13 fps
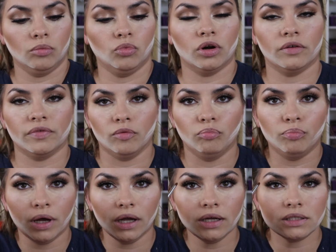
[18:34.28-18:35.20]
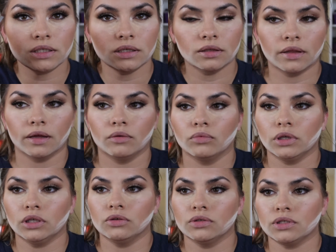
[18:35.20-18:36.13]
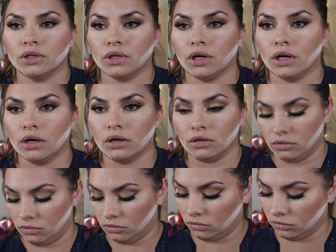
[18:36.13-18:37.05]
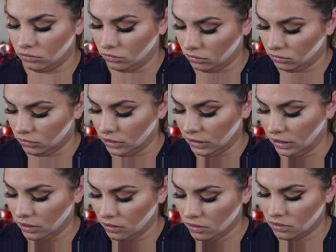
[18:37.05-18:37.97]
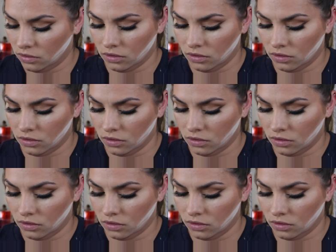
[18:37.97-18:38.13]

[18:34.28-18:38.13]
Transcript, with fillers: more of the bucked that we used on our lid.